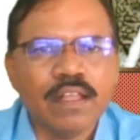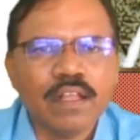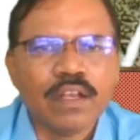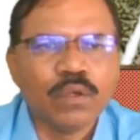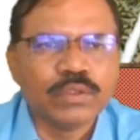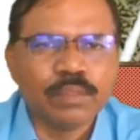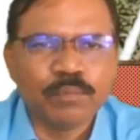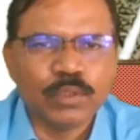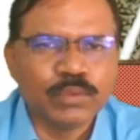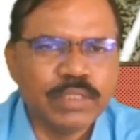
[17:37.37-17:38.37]
Now
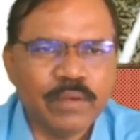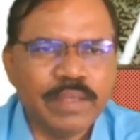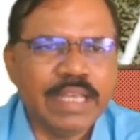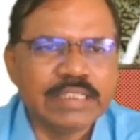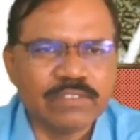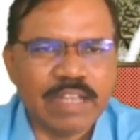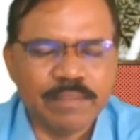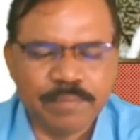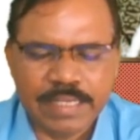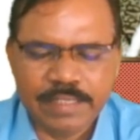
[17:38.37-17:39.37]
suppose we have
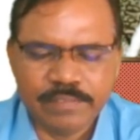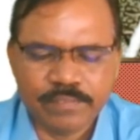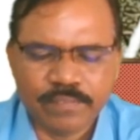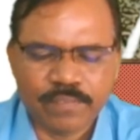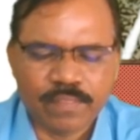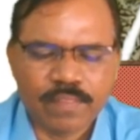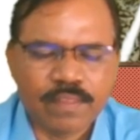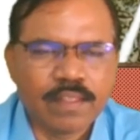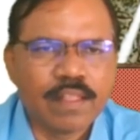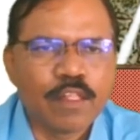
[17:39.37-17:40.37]
xy plane
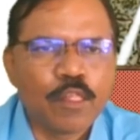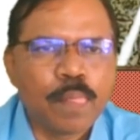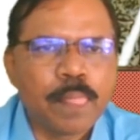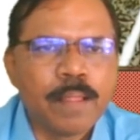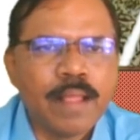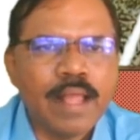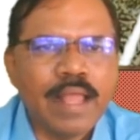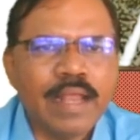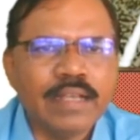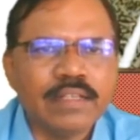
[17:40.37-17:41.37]

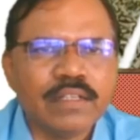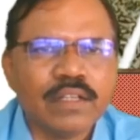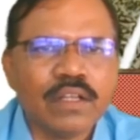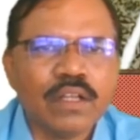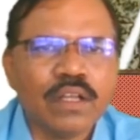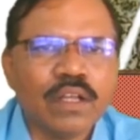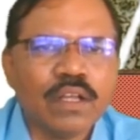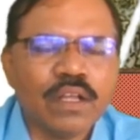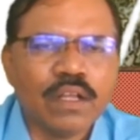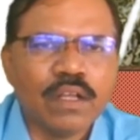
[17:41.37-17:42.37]
and
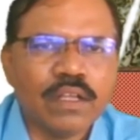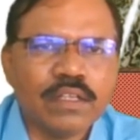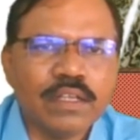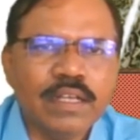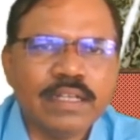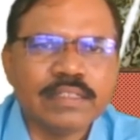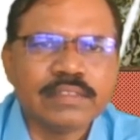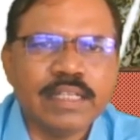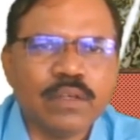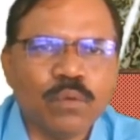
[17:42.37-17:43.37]
let us
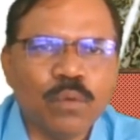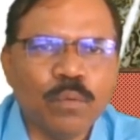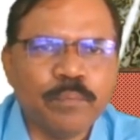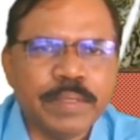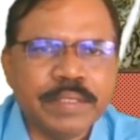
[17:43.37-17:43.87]
take OP.